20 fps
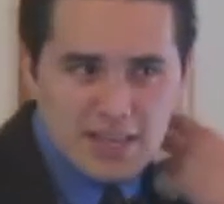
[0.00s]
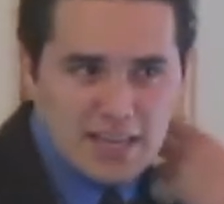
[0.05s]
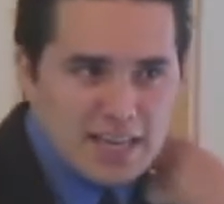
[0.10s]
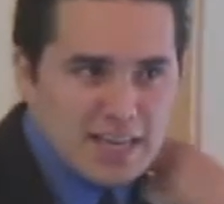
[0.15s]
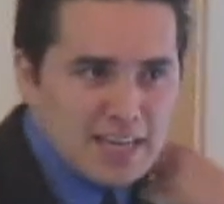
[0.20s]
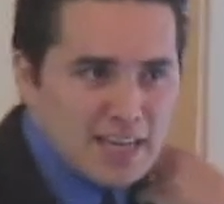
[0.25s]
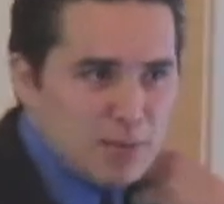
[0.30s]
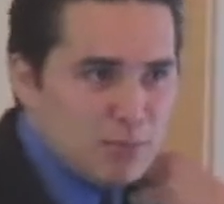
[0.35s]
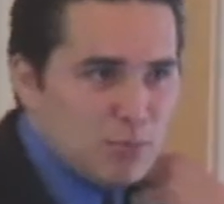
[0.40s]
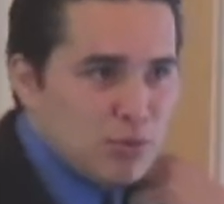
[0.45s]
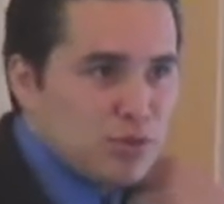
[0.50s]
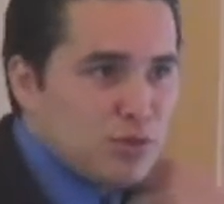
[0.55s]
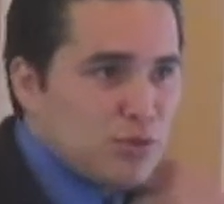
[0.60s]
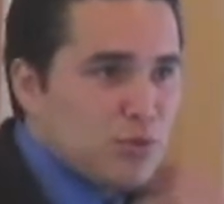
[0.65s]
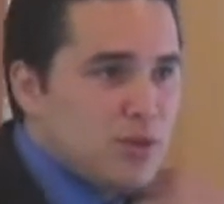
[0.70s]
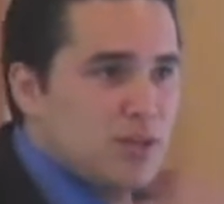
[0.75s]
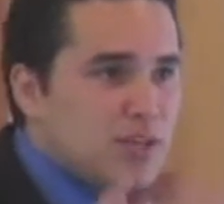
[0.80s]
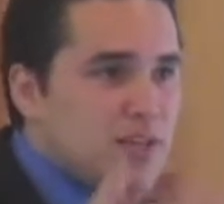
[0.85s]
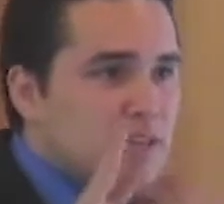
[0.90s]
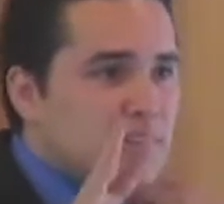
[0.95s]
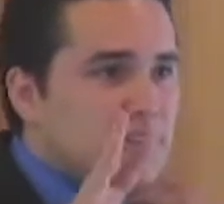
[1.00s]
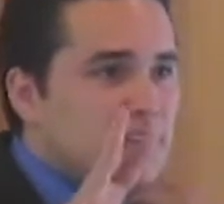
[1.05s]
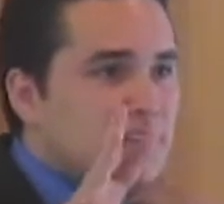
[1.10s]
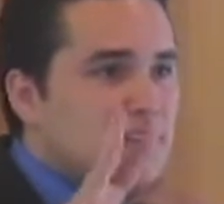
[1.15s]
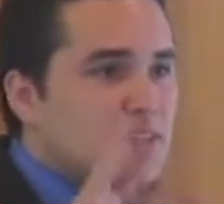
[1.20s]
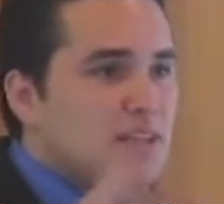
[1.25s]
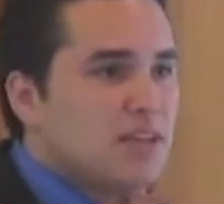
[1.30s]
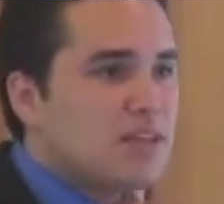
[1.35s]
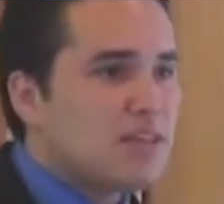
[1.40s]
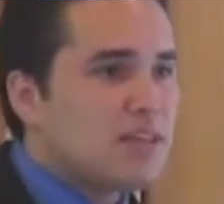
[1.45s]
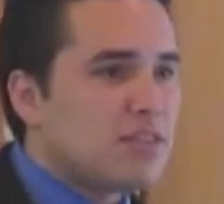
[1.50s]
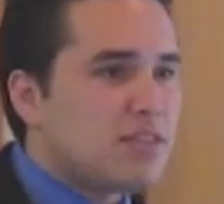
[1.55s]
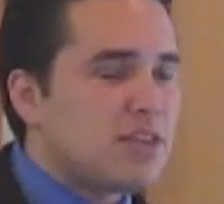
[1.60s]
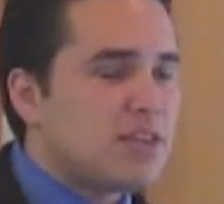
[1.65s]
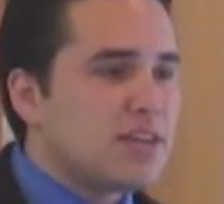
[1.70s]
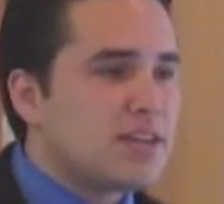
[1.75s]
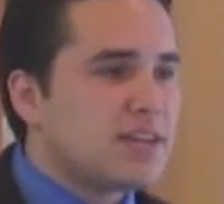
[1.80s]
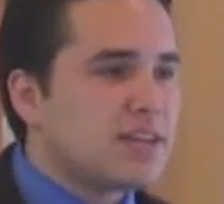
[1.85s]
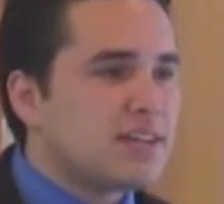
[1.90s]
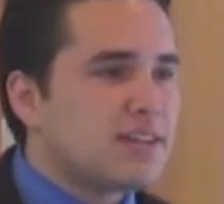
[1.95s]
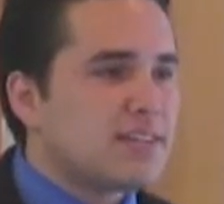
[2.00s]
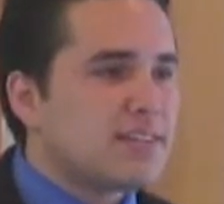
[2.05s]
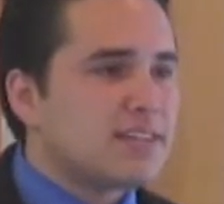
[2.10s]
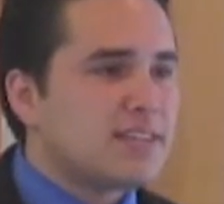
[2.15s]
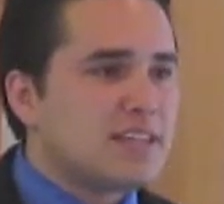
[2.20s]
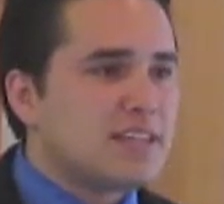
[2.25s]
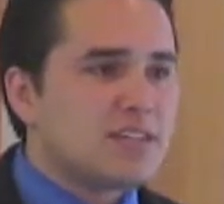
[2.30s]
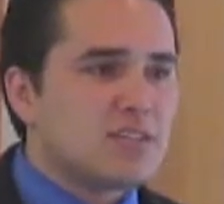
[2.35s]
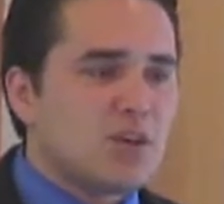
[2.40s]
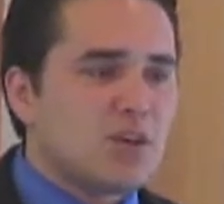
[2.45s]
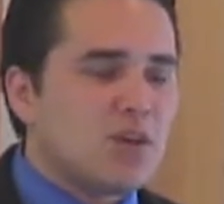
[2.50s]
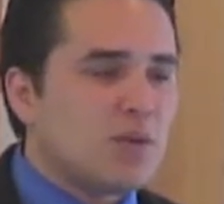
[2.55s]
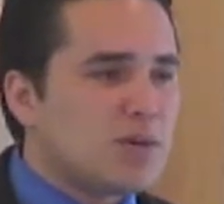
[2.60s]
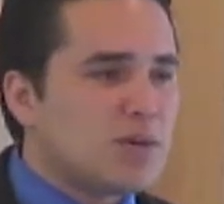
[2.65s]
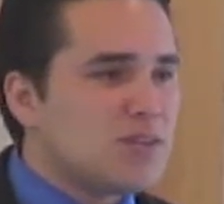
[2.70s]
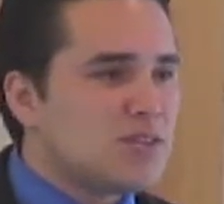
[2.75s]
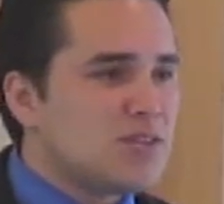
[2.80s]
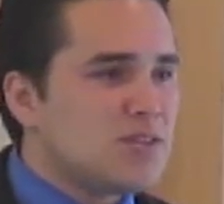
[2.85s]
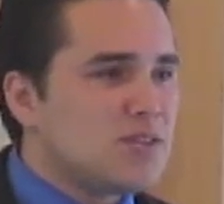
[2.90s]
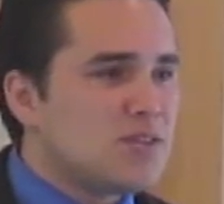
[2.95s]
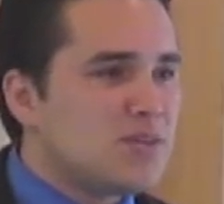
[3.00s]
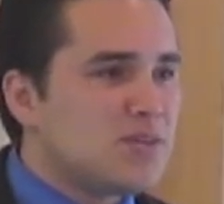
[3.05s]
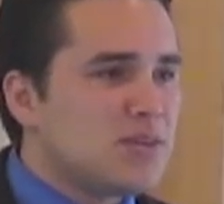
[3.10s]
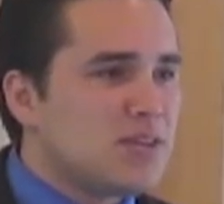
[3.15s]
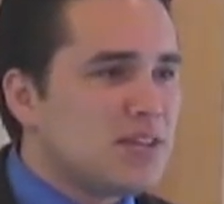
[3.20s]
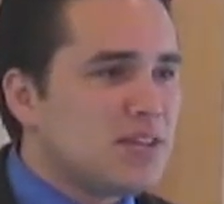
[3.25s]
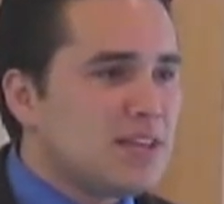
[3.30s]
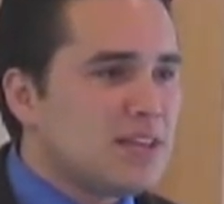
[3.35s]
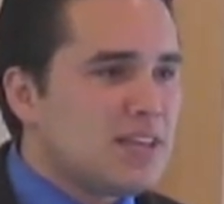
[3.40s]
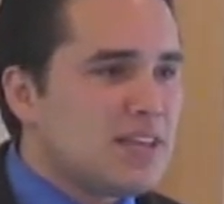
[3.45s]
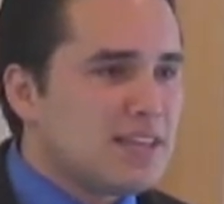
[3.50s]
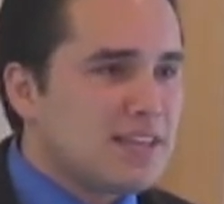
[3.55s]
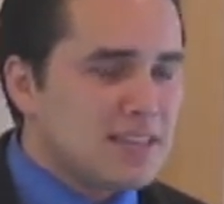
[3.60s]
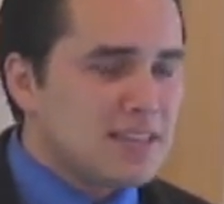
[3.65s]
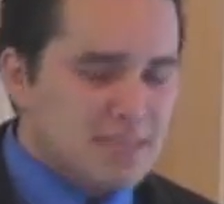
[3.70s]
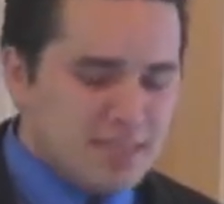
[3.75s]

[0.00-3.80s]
And number three, think. That's all I want you to do.